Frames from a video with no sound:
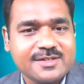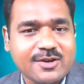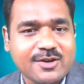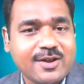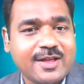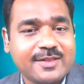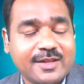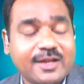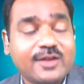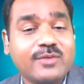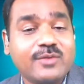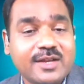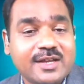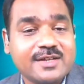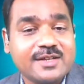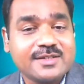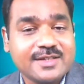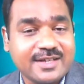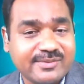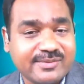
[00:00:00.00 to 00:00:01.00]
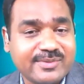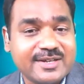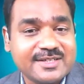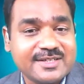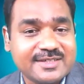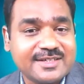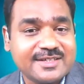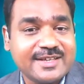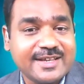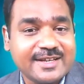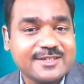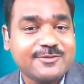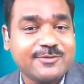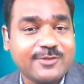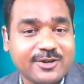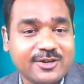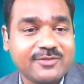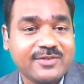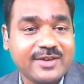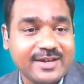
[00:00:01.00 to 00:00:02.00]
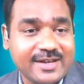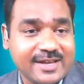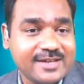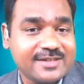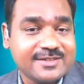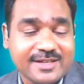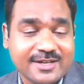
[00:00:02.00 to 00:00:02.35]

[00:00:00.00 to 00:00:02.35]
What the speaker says: I think we can commence in next 45 days.